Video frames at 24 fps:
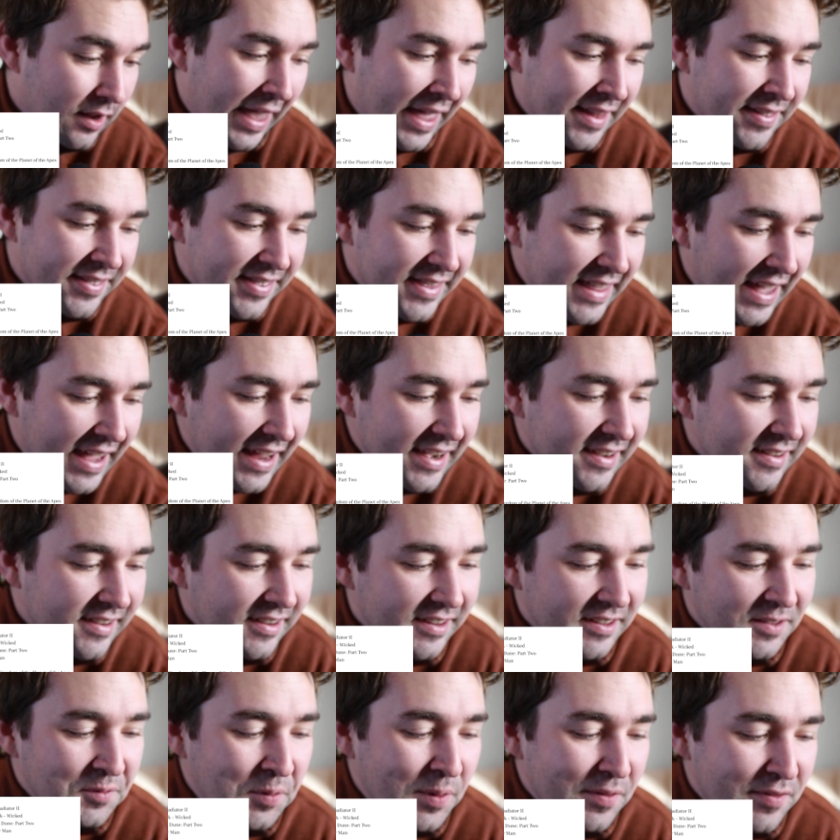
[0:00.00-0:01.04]
And then
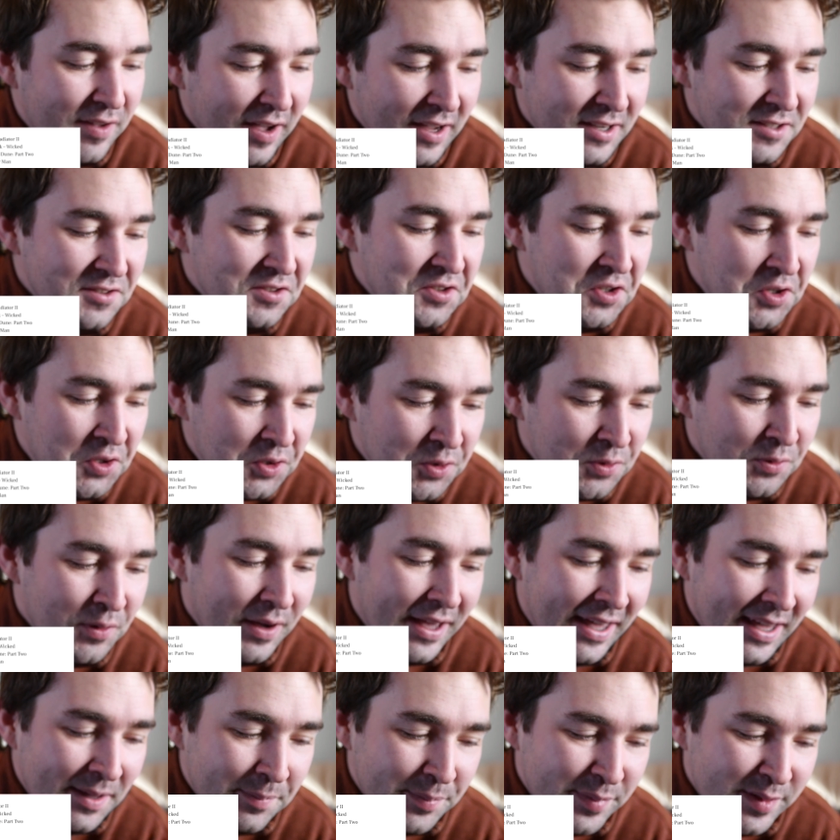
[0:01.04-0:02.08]
we've got 2
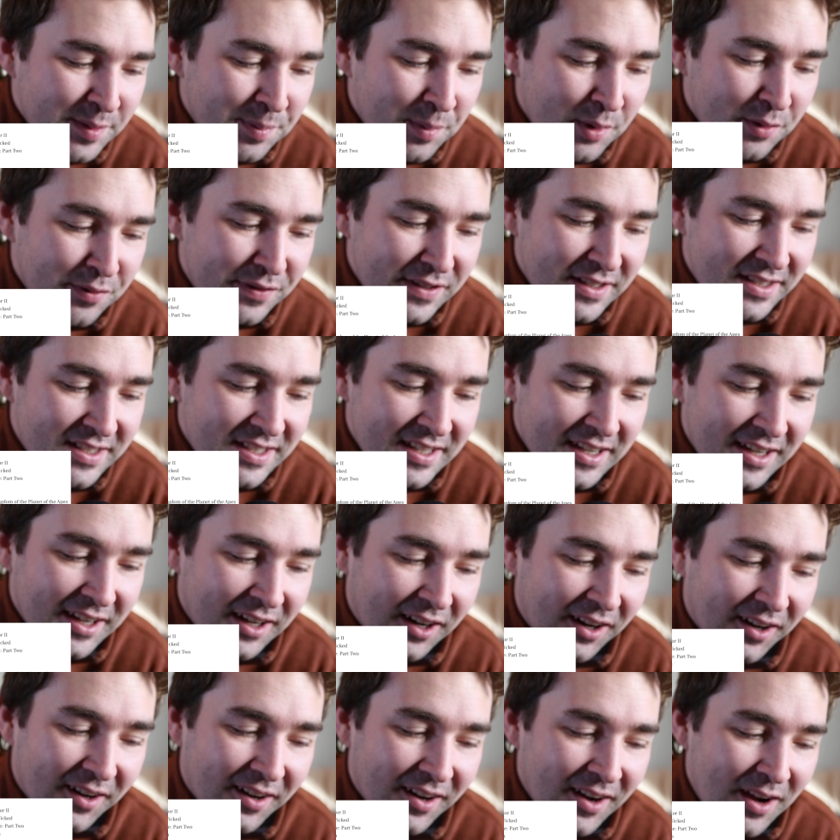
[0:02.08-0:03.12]
Apes movies
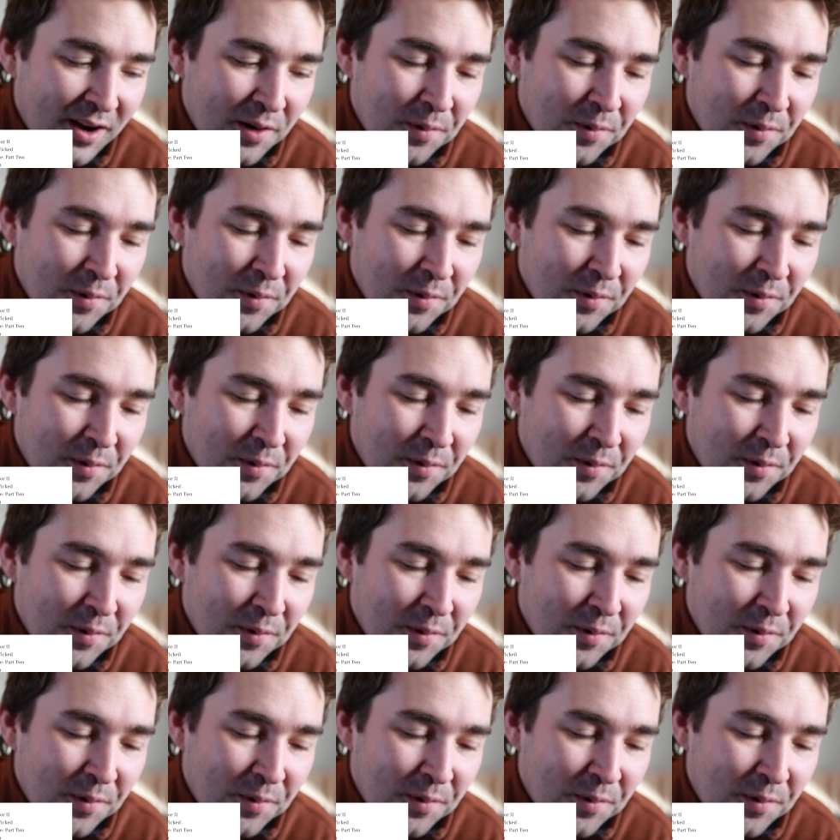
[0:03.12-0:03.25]
here